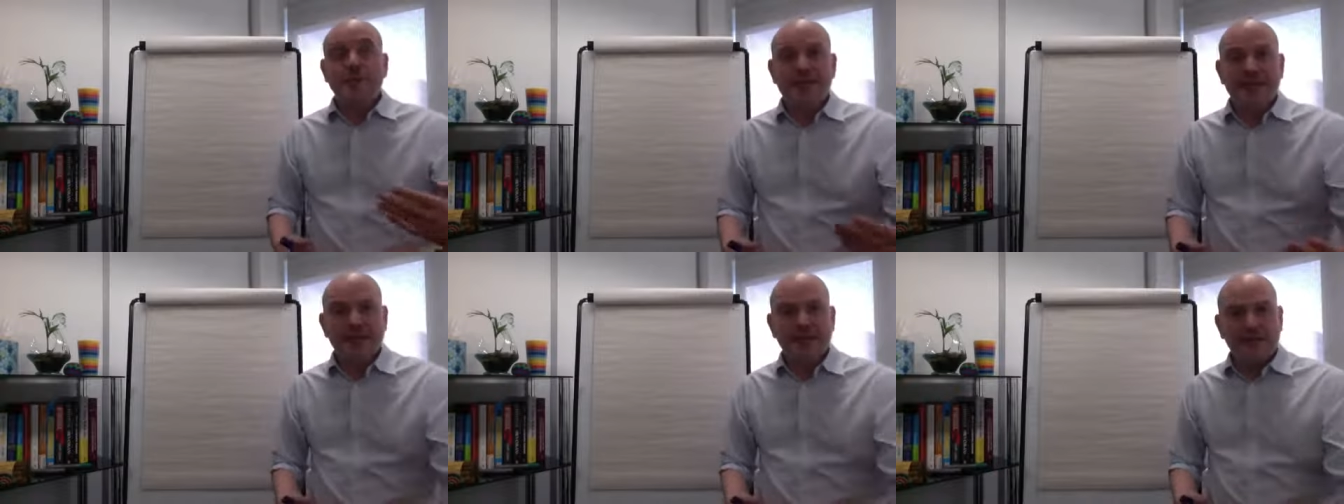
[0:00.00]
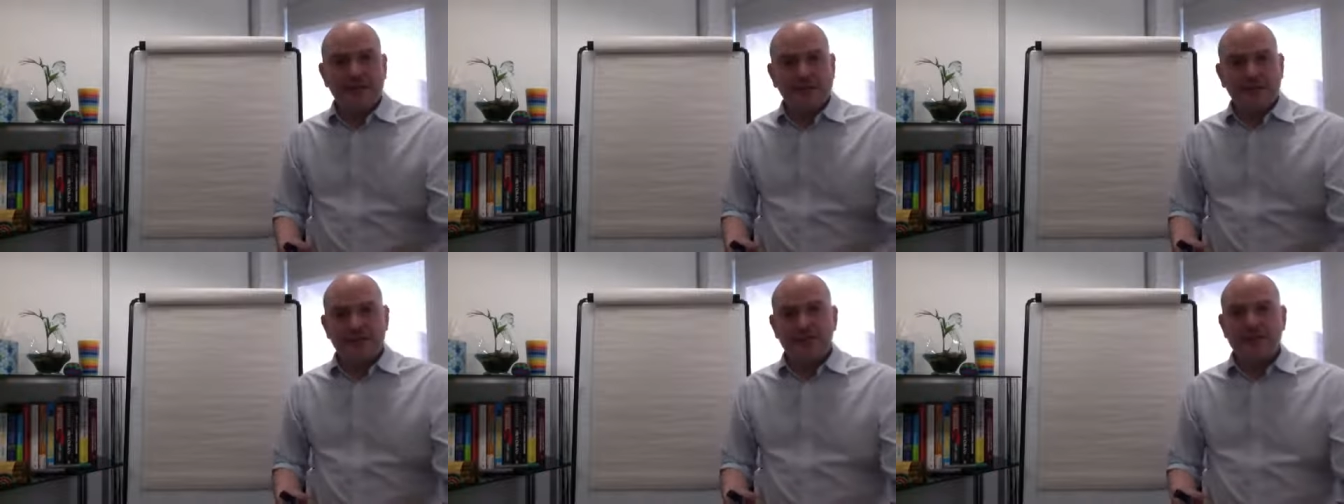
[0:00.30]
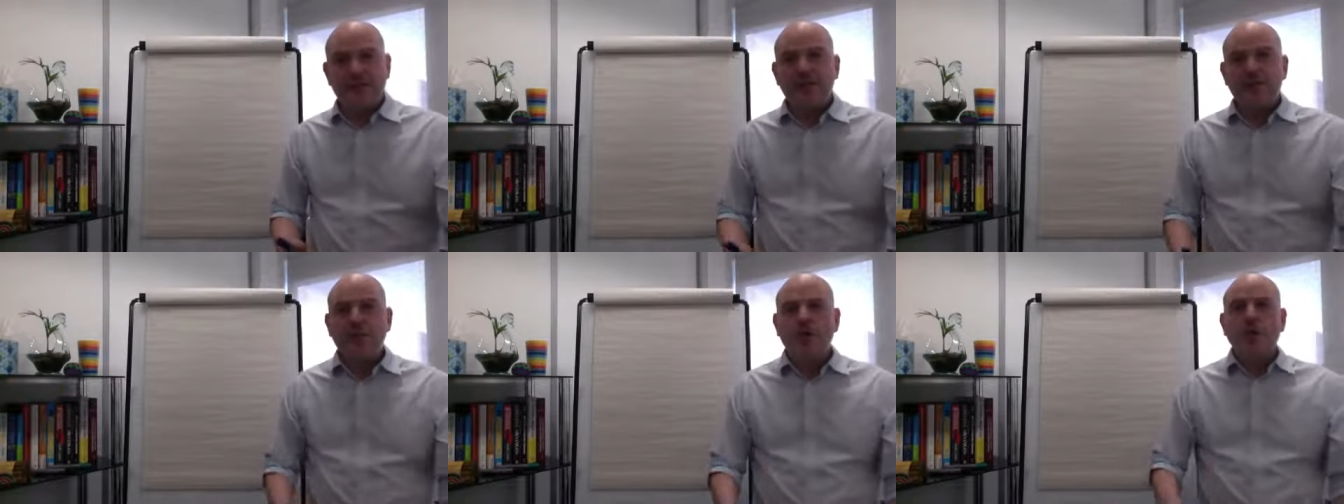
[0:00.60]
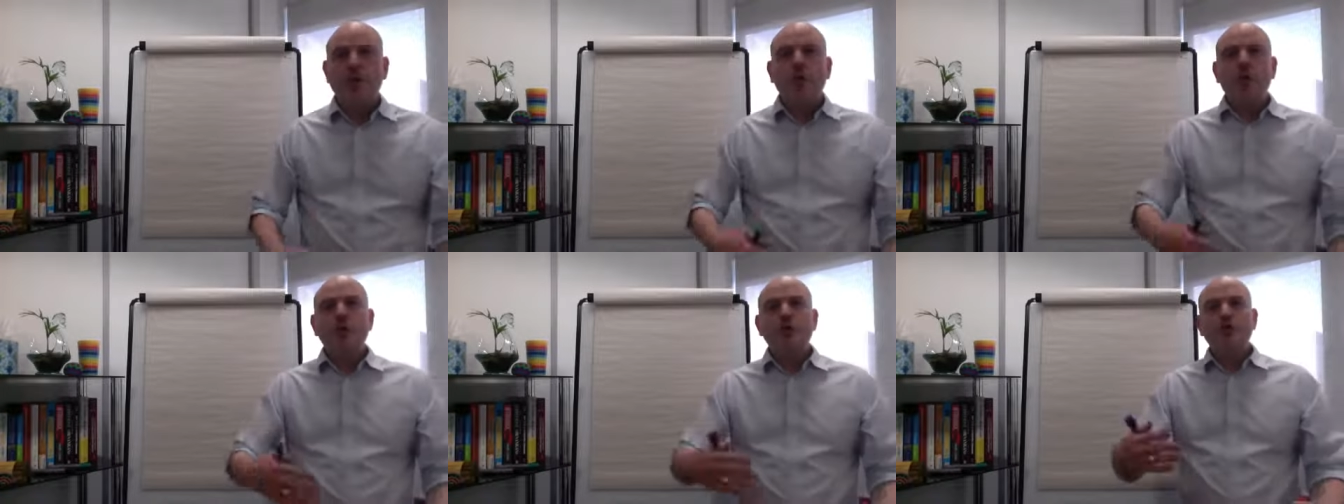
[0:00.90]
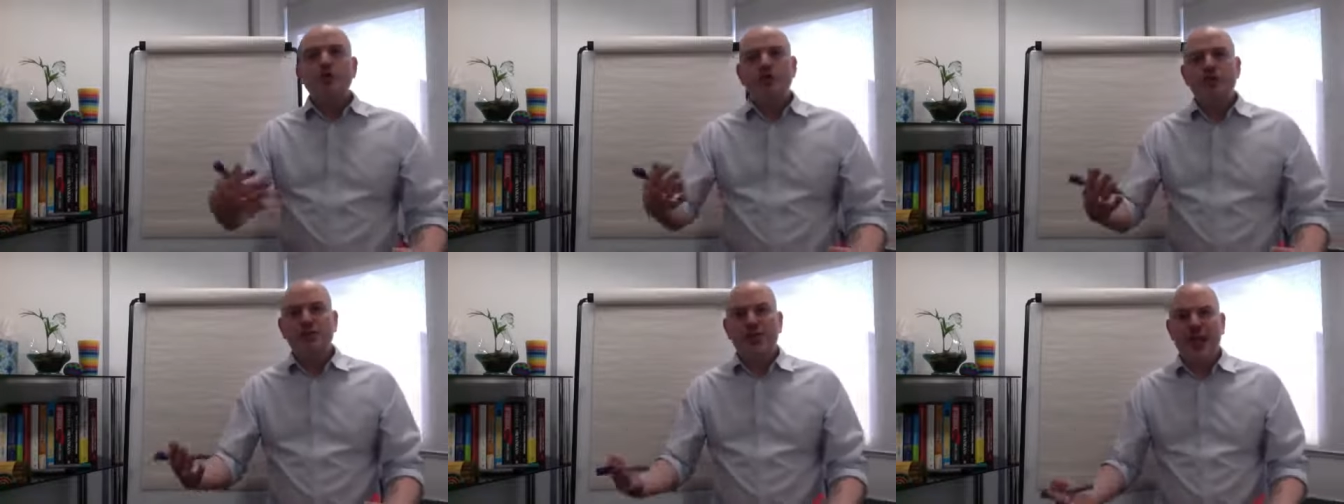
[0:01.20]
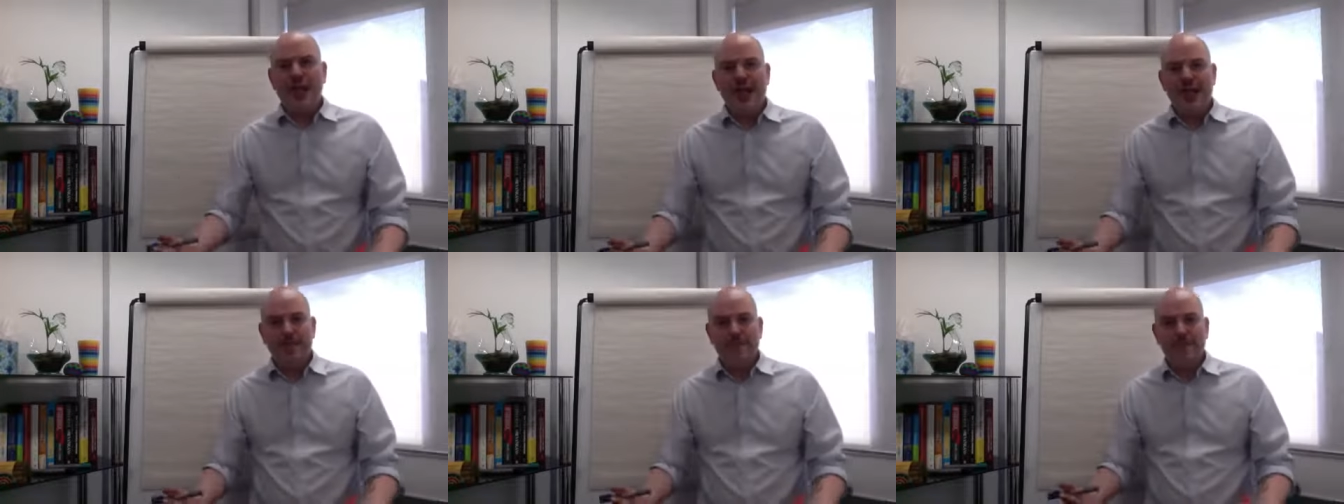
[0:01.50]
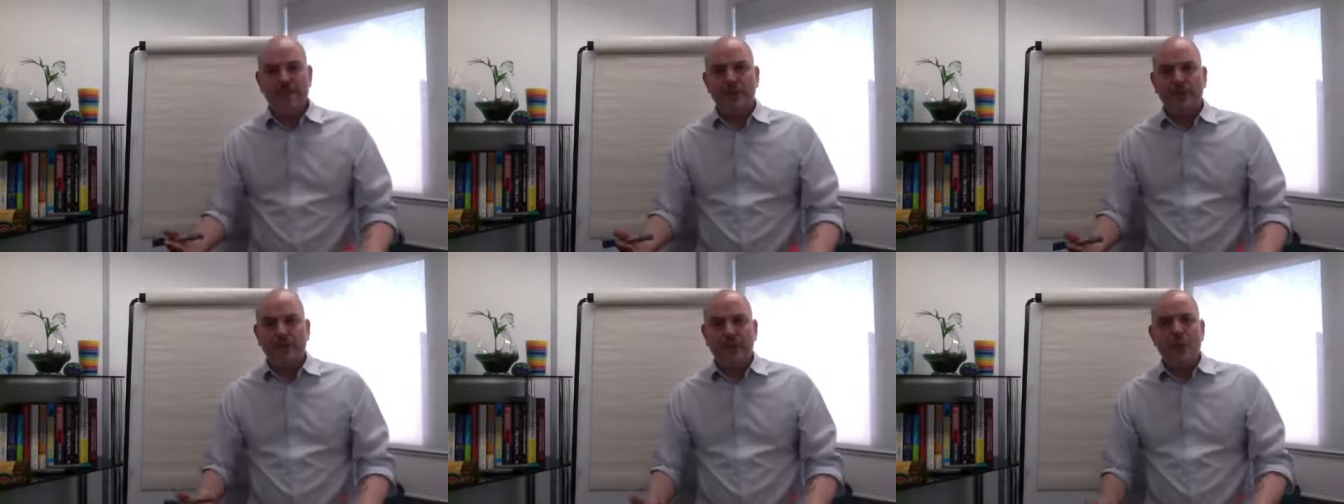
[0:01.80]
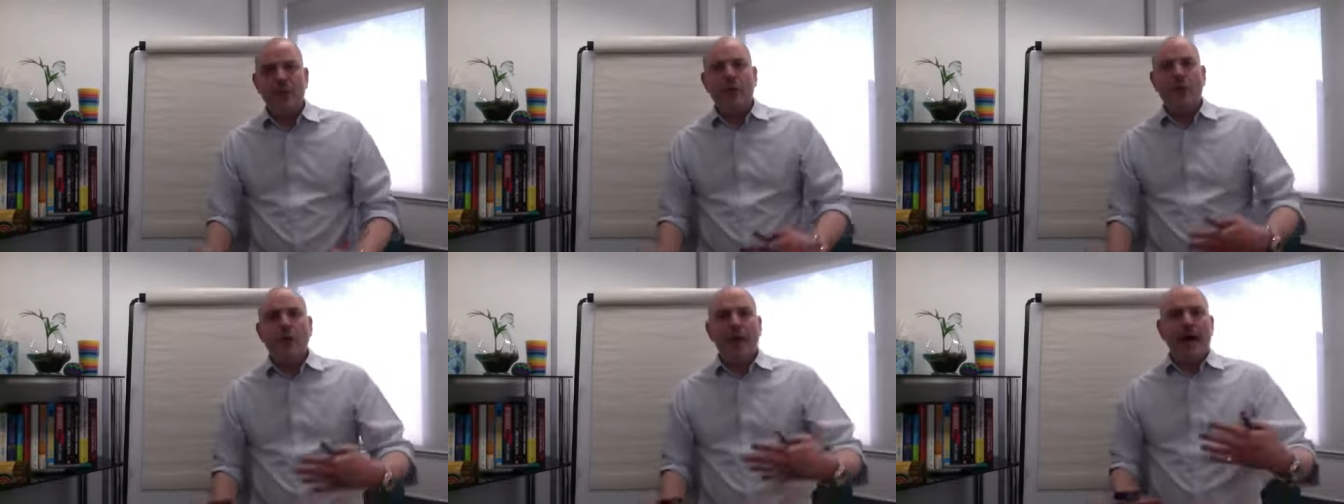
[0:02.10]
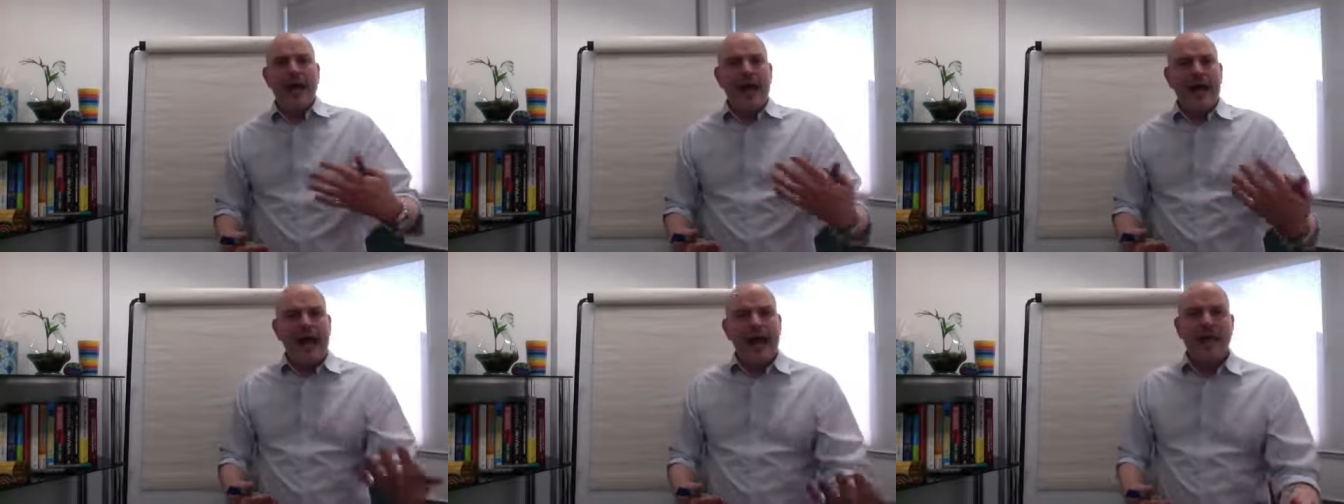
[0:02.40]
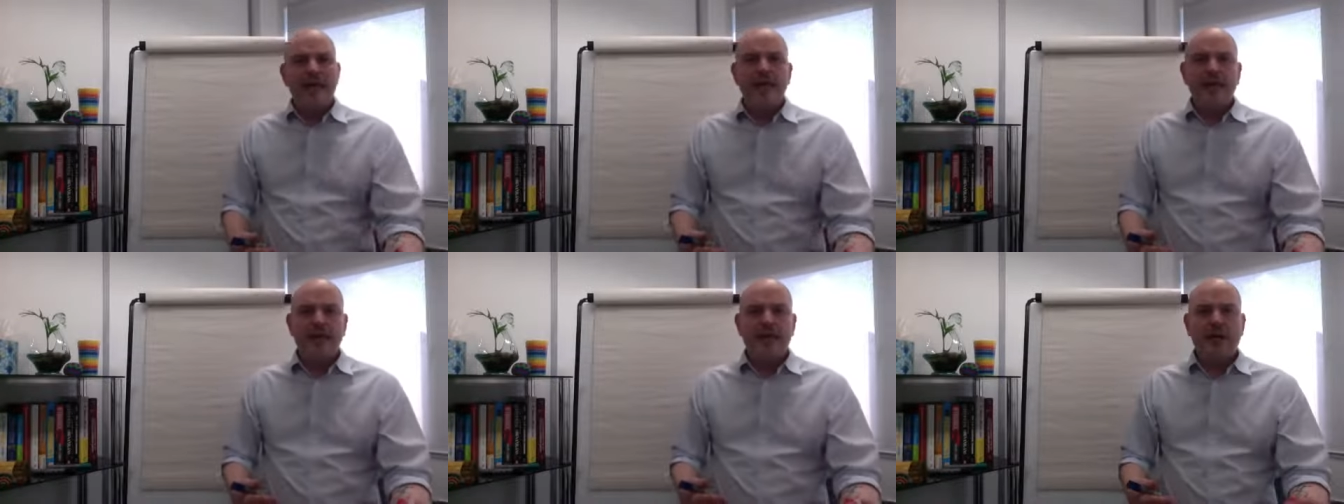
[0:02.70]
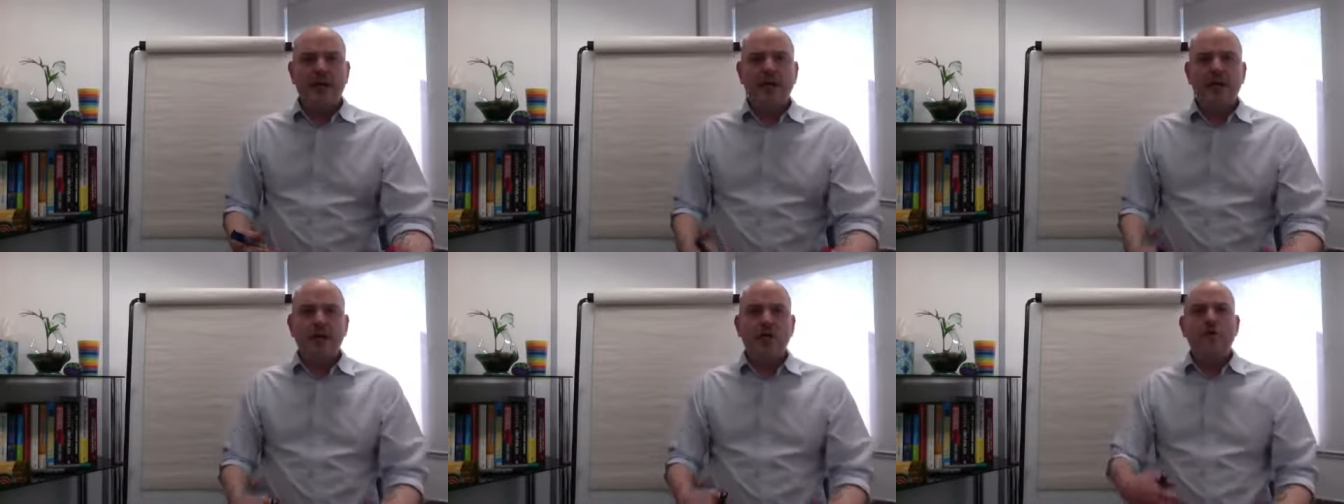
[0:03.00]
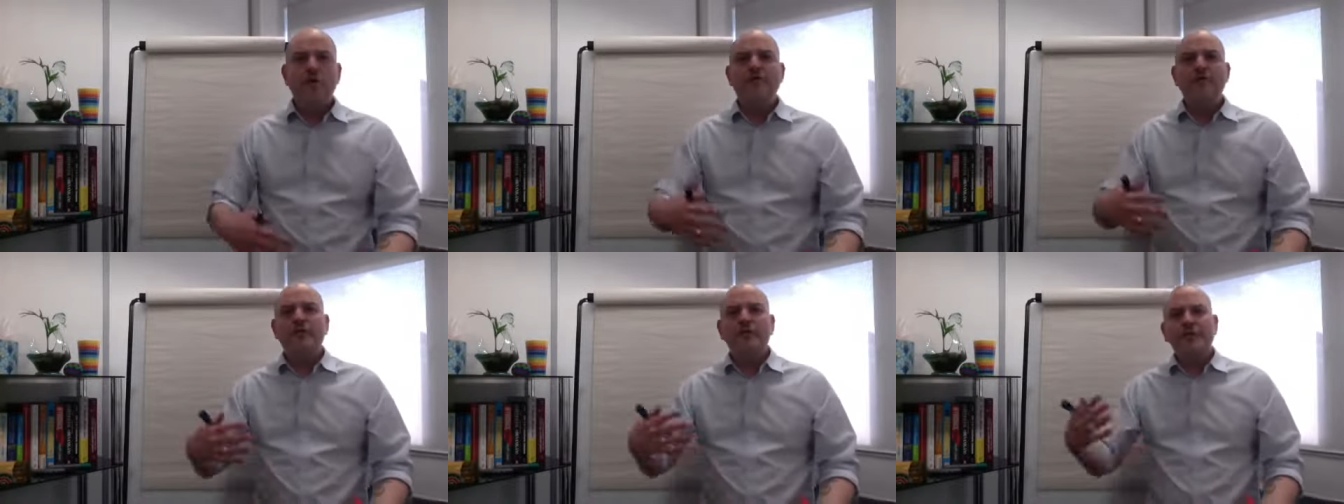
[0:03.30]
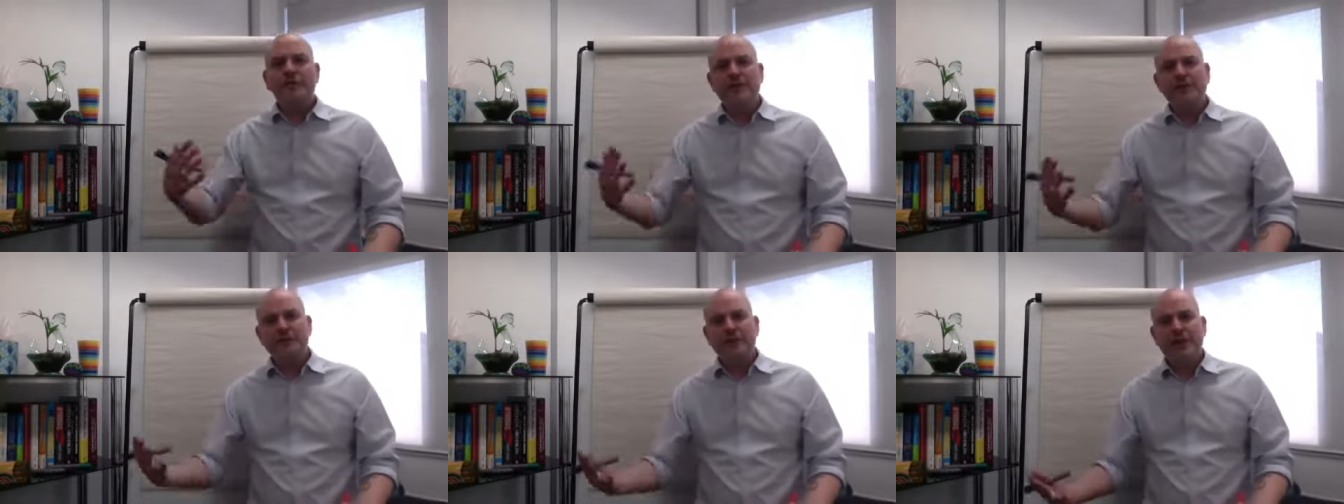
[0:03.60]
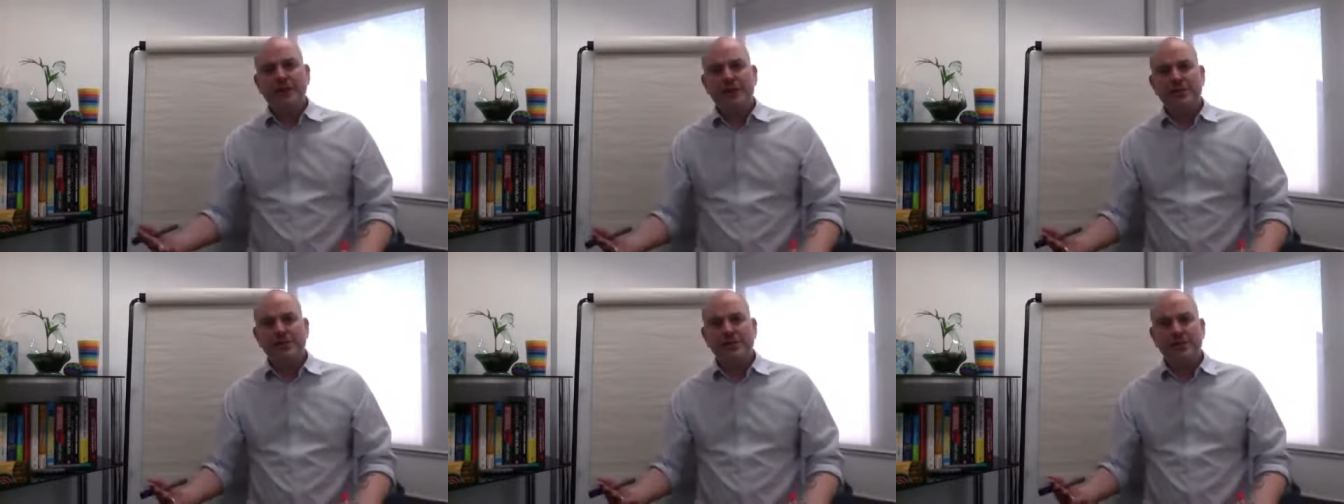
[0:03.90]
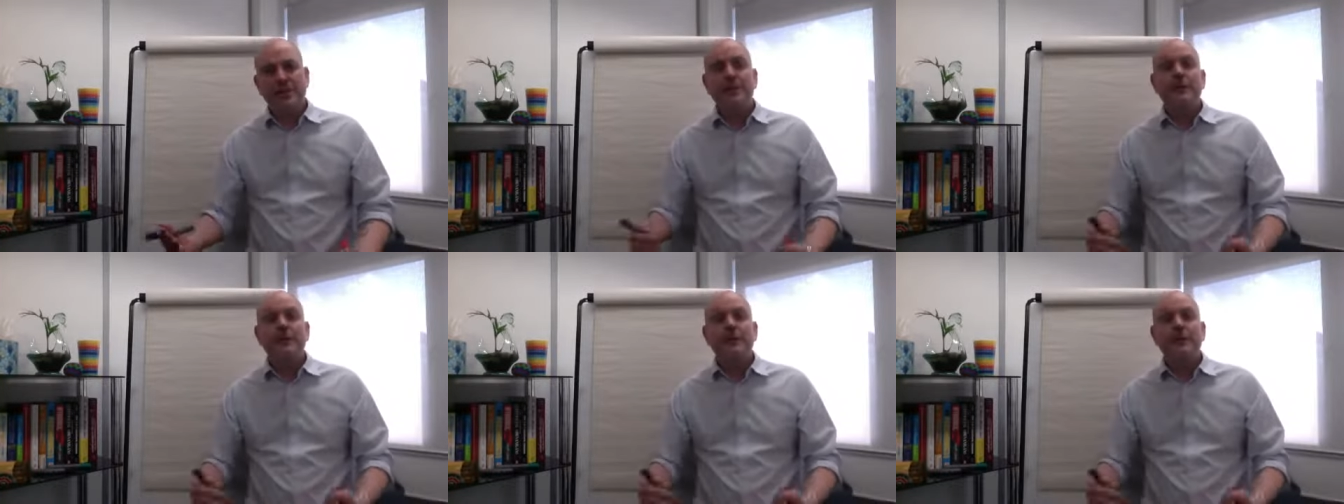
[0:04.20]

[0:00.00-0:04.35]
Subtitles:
guilt or shame or anger or frustration.